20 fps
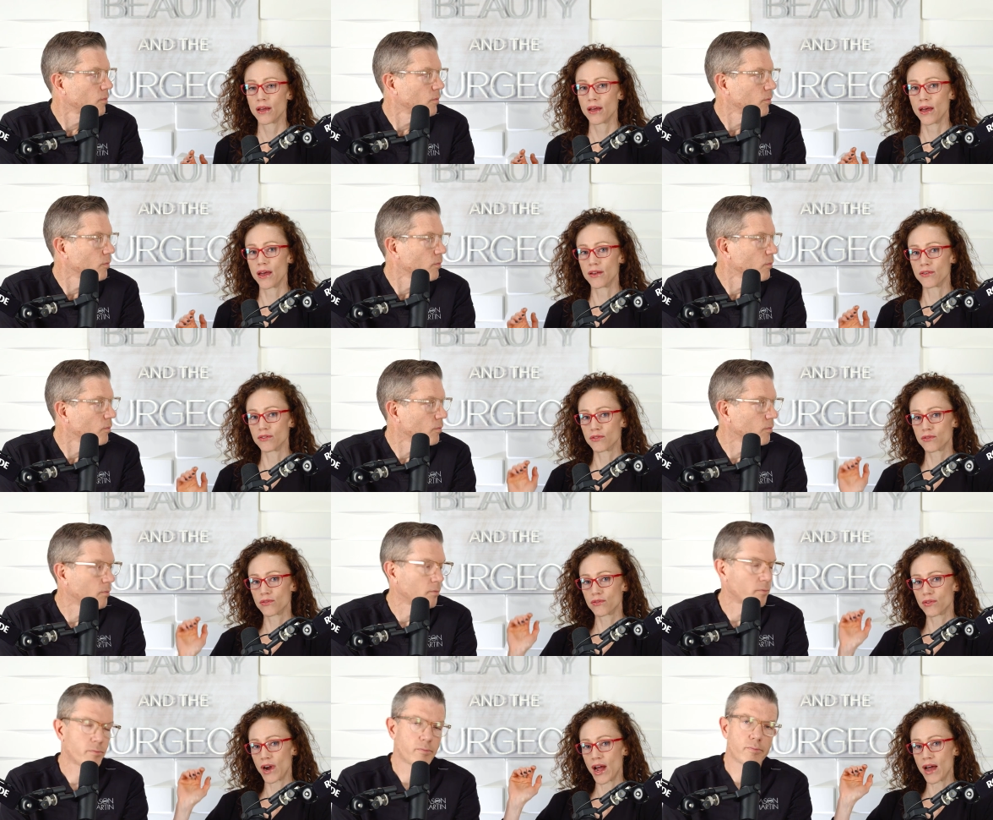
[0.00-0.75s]
Speaker 1: and
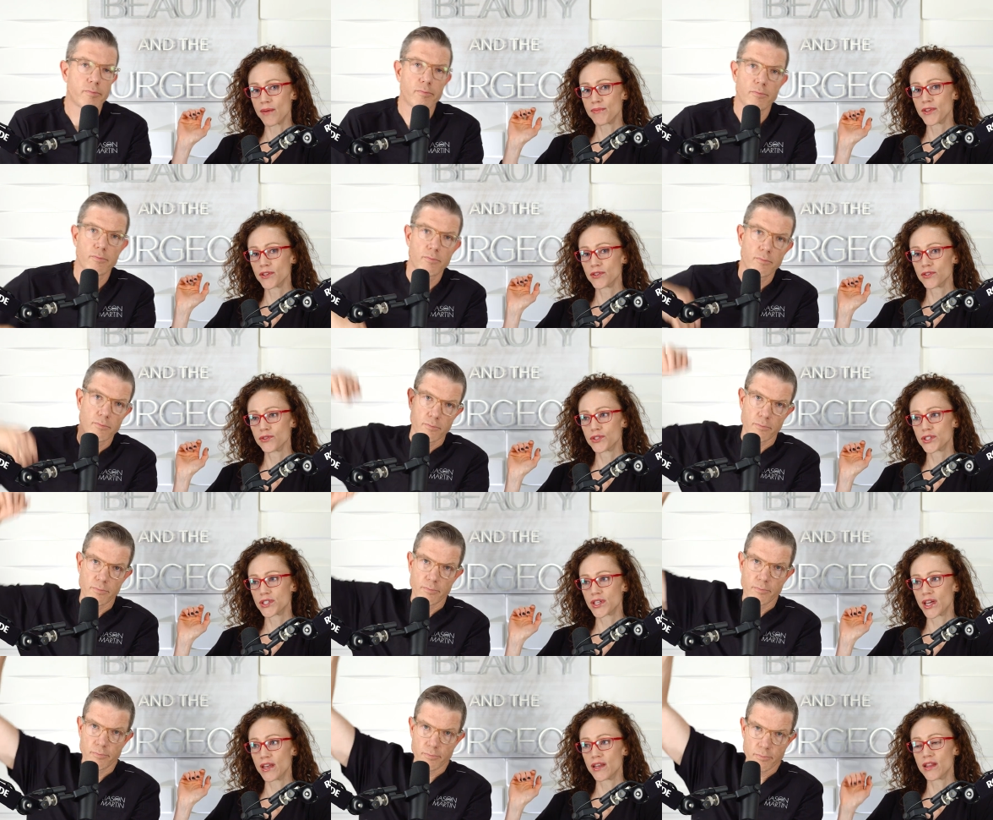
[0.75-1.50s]
grab the loose
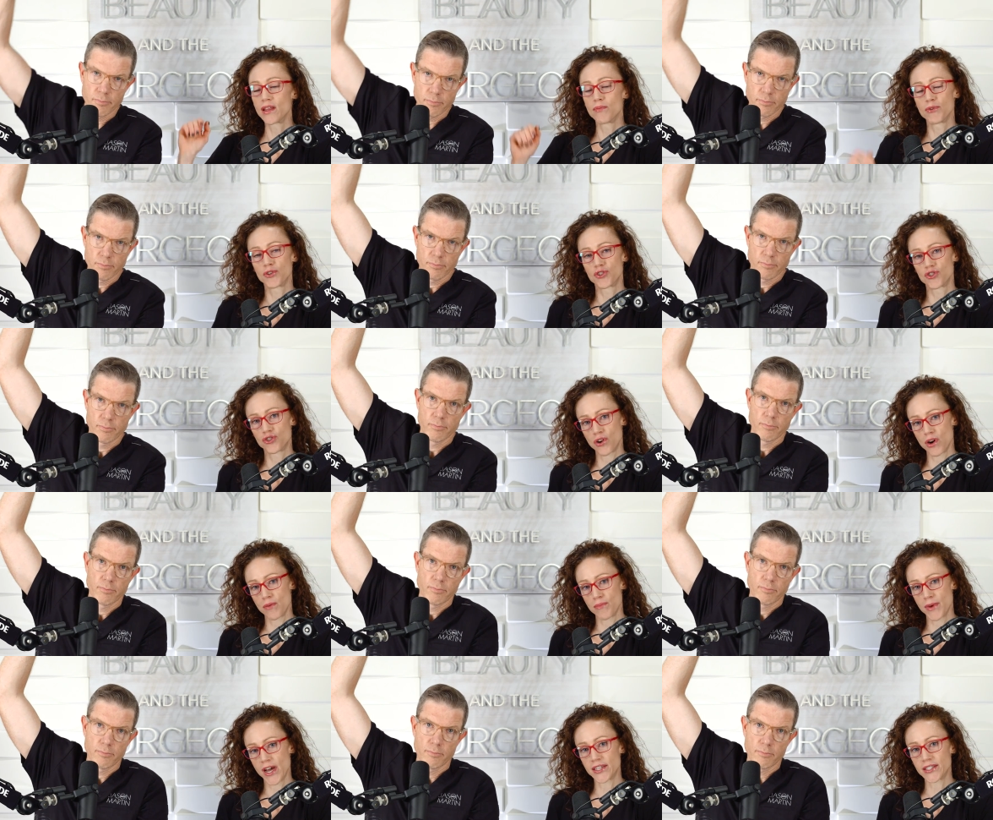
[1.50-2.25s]
skin and then put your
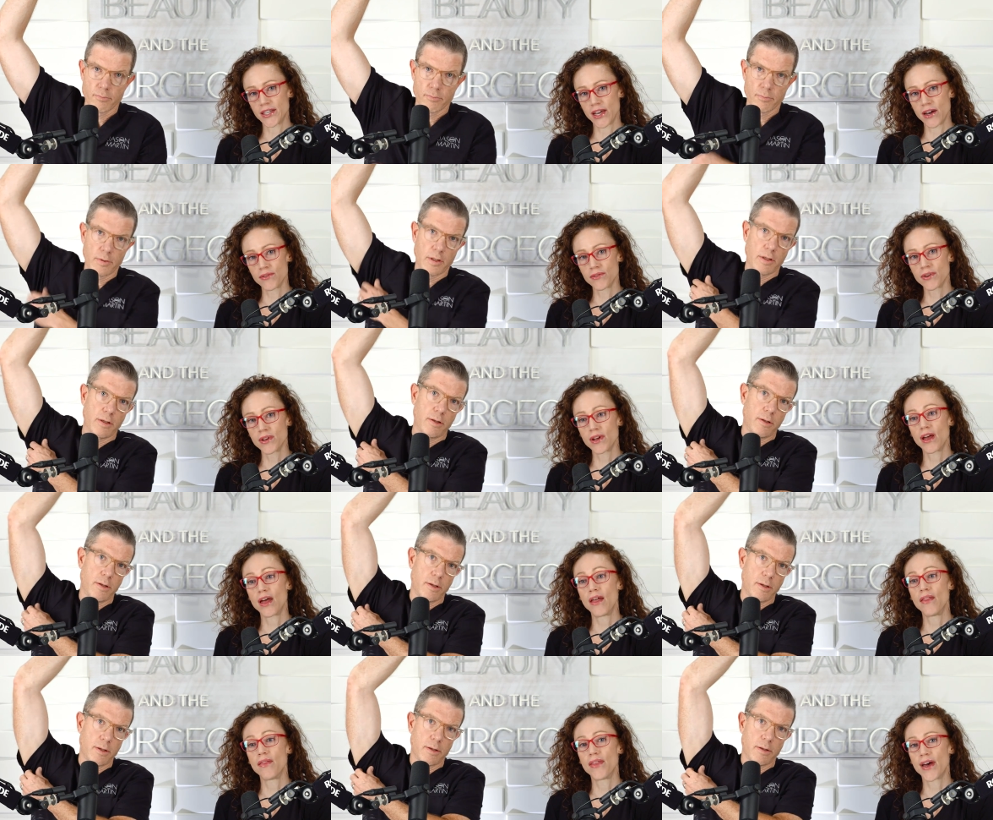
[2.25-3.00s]
arm back down,
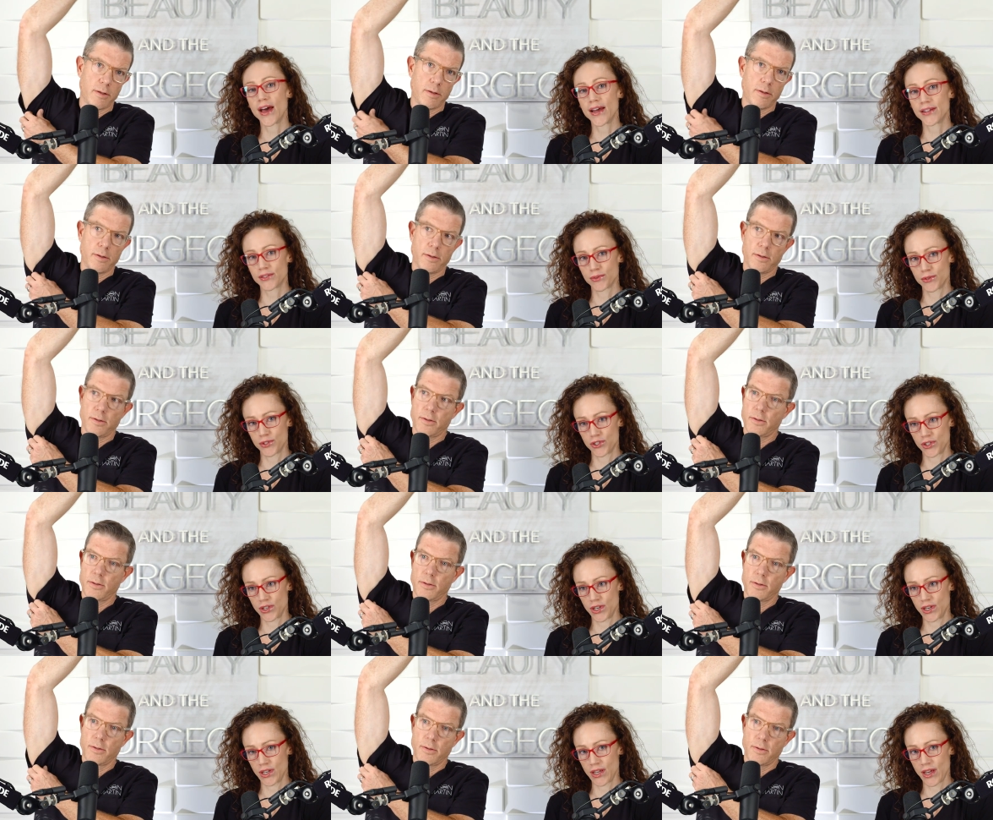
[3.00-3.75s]
and that's what you're
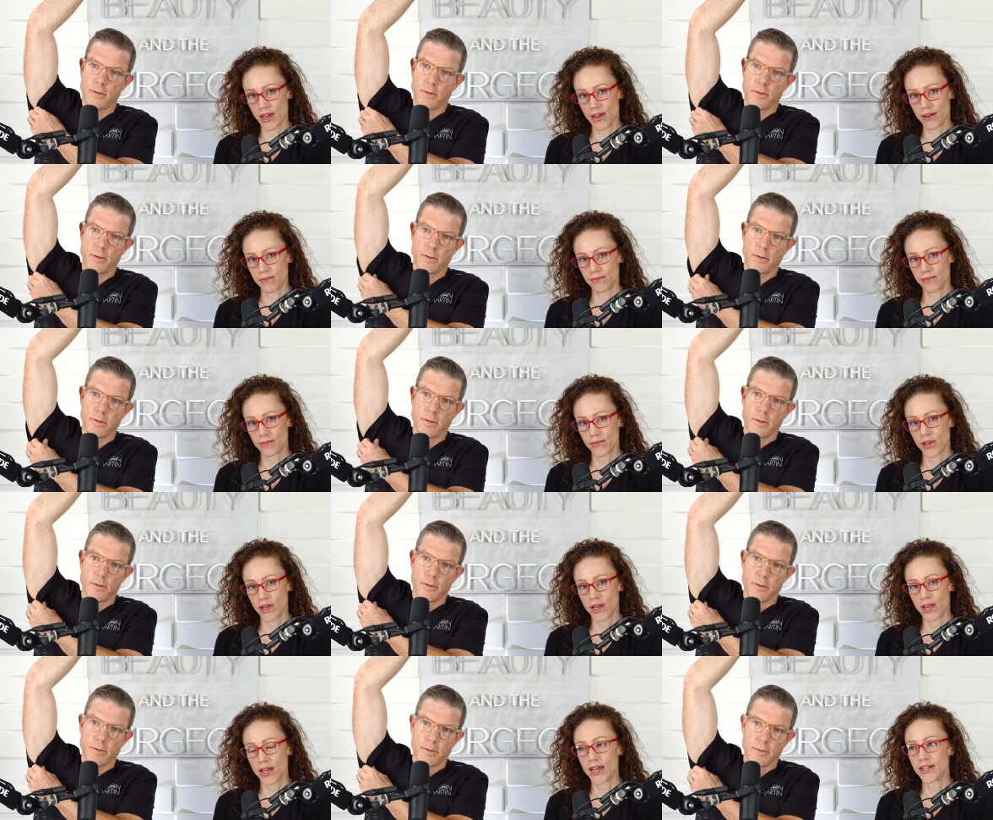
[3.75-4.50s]
gonna get.
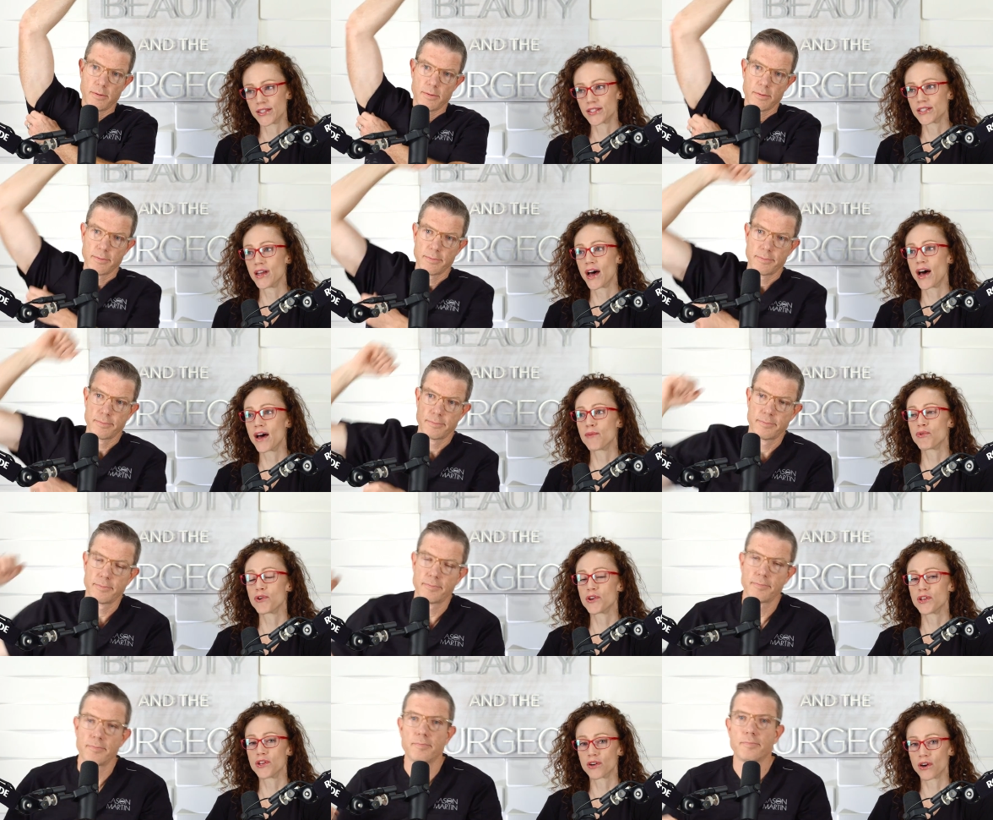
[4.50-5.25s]
It's not
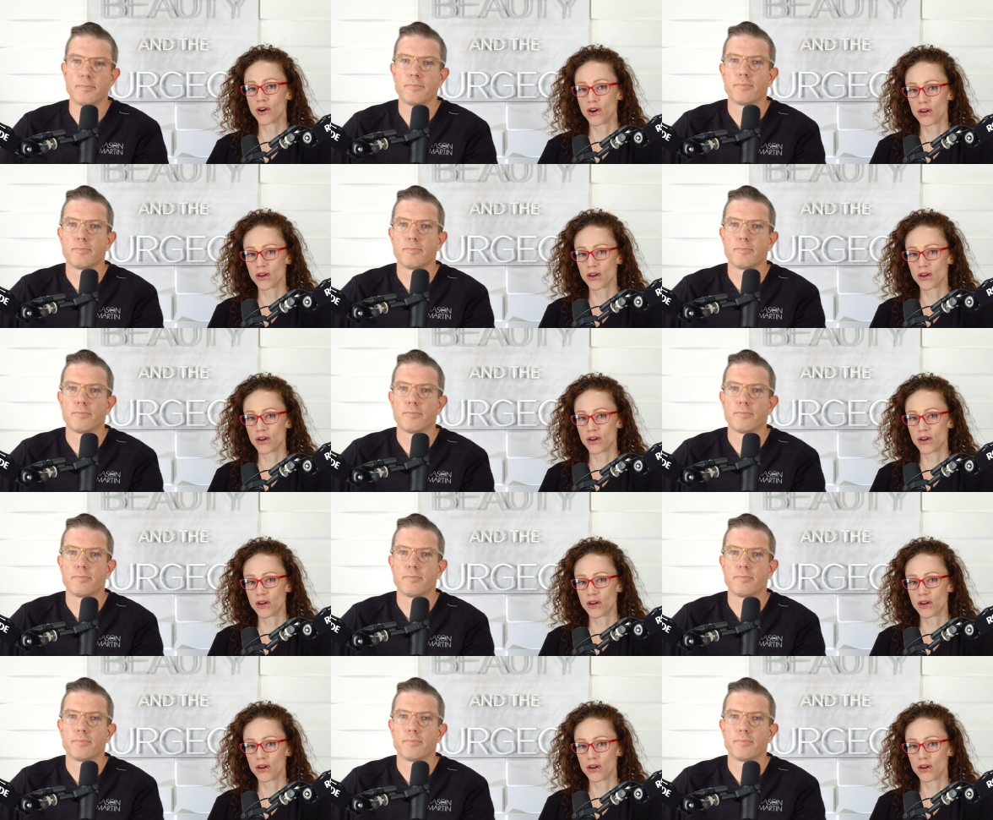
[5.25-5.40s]
putting your